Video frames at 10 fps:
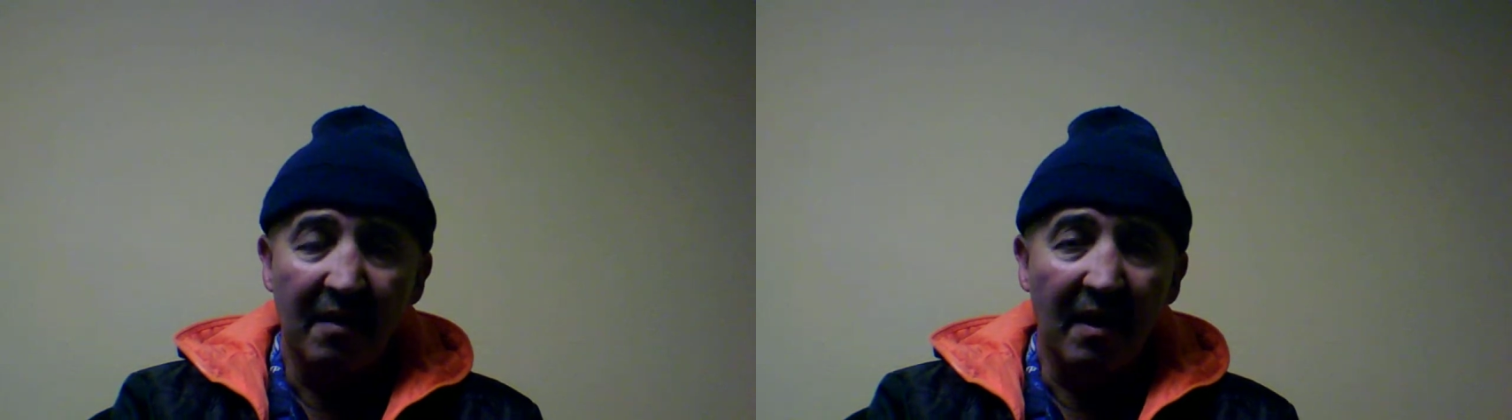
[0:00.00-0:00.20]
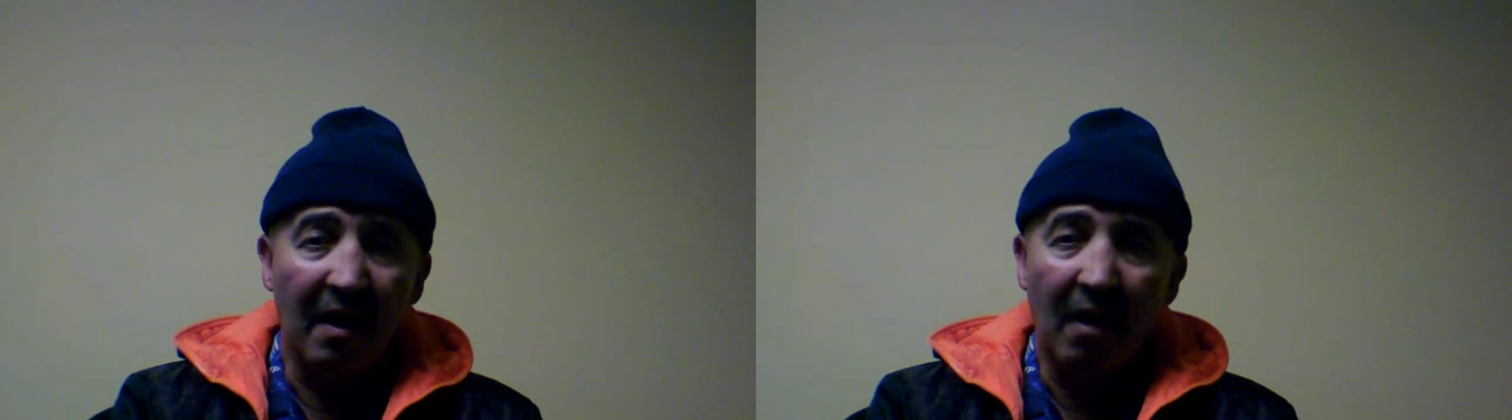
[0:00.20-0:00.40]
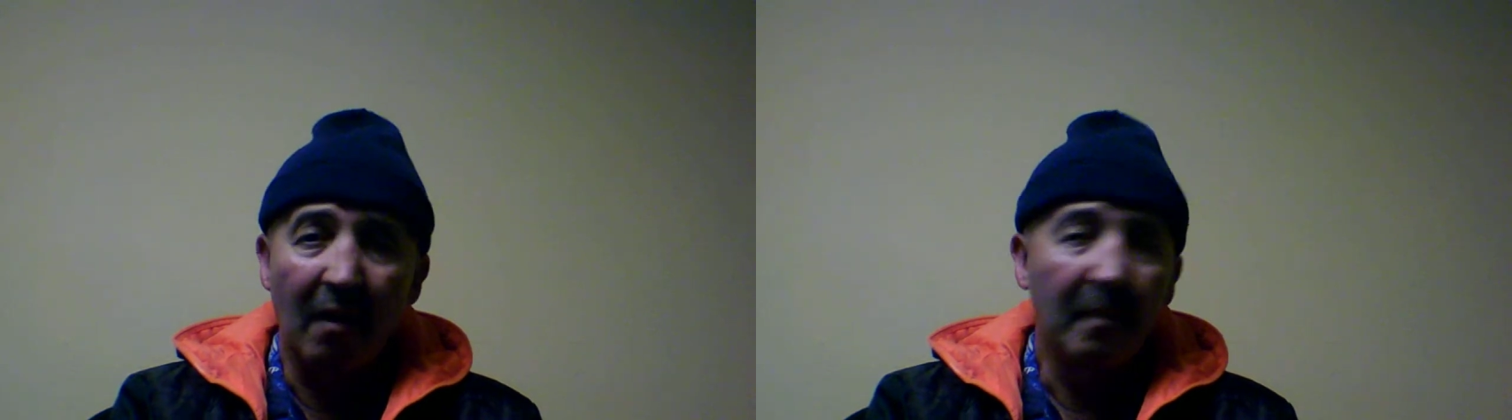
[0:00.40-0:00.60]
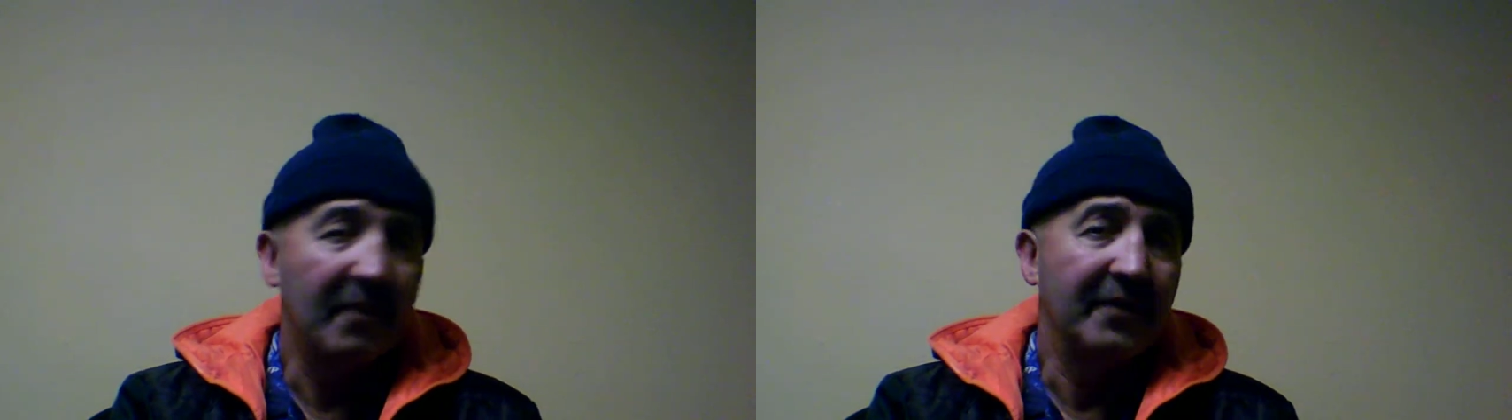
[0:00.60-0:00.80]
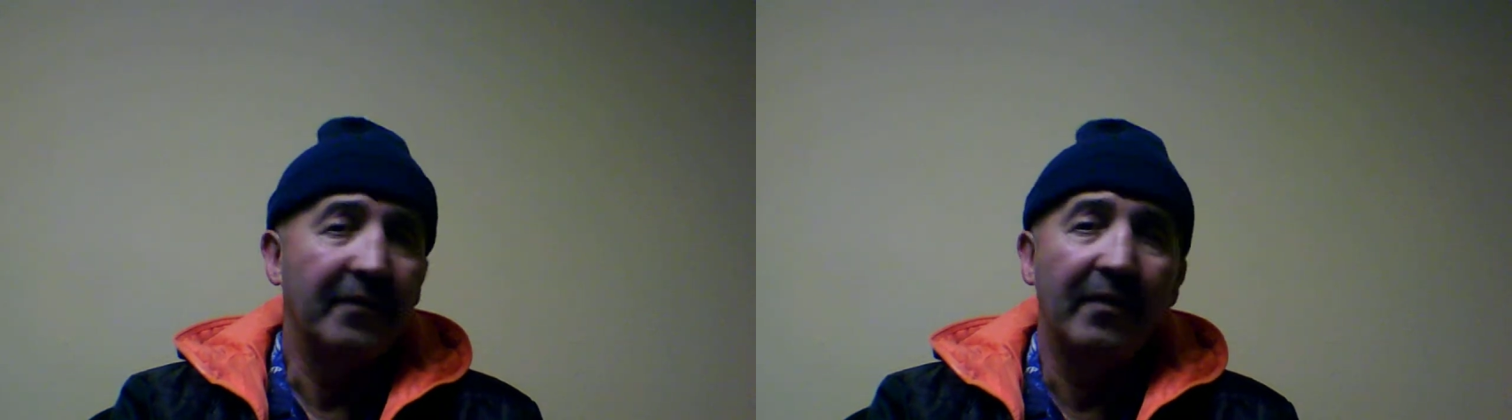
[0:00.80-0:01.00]
almost
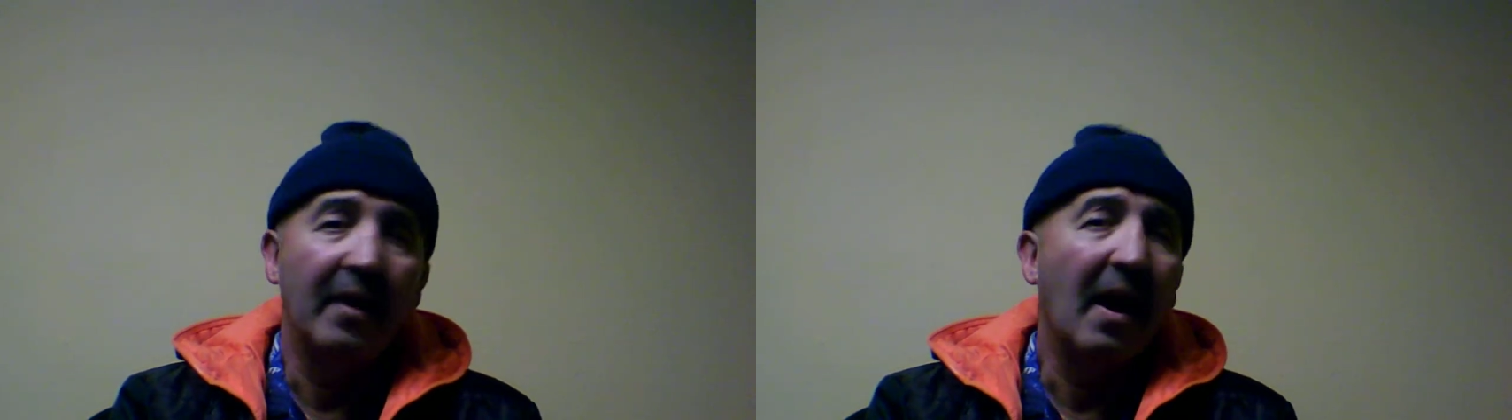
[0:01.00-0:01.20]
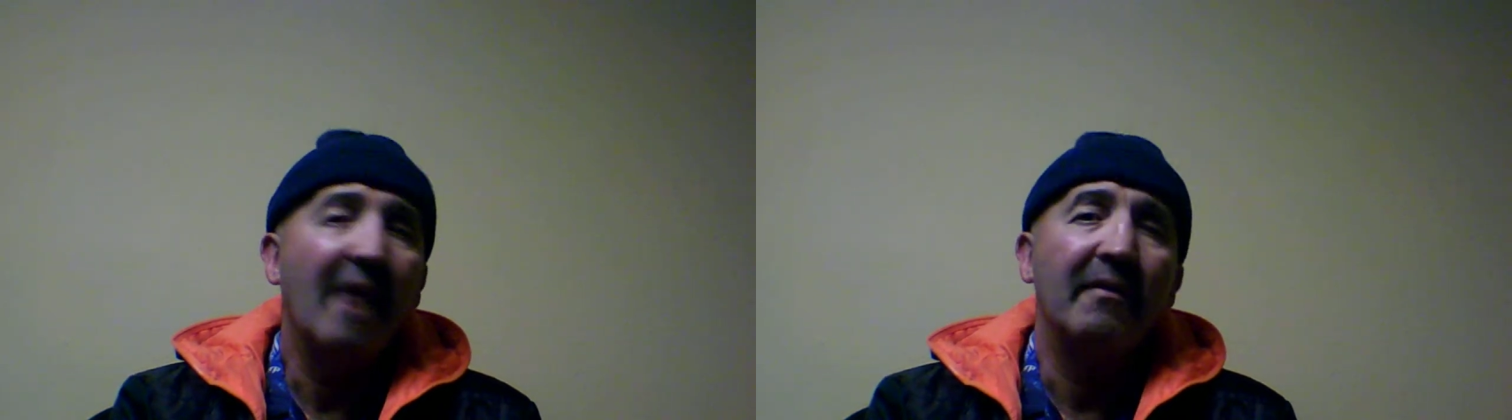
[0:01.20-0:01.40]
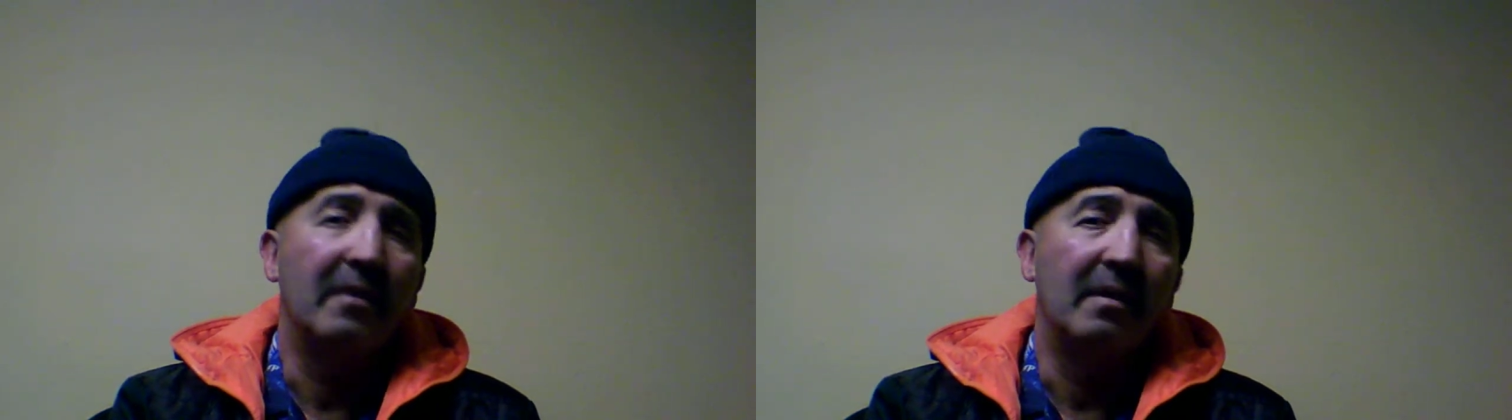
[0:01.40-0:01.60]
forever,